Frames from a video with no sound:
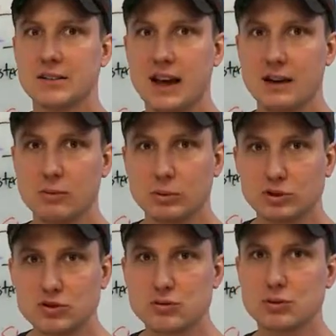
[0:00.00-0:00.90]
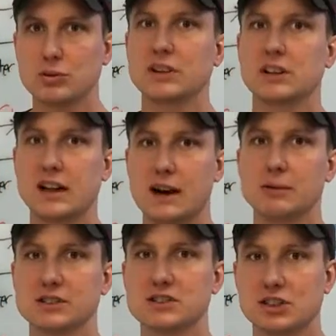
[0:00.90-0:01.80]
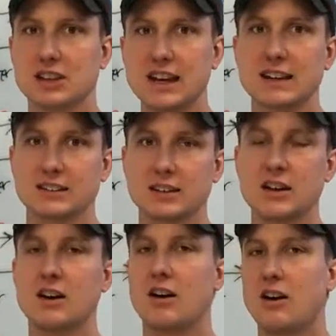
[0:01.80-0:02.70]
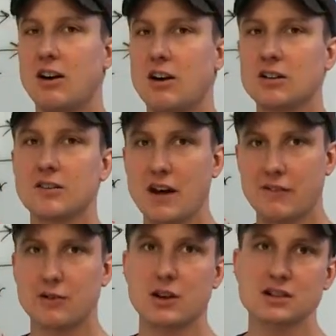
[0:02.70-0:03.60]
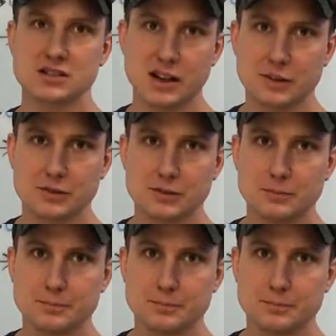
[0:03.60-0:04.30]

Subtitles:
that will truly allow us to get all of that for ourselves.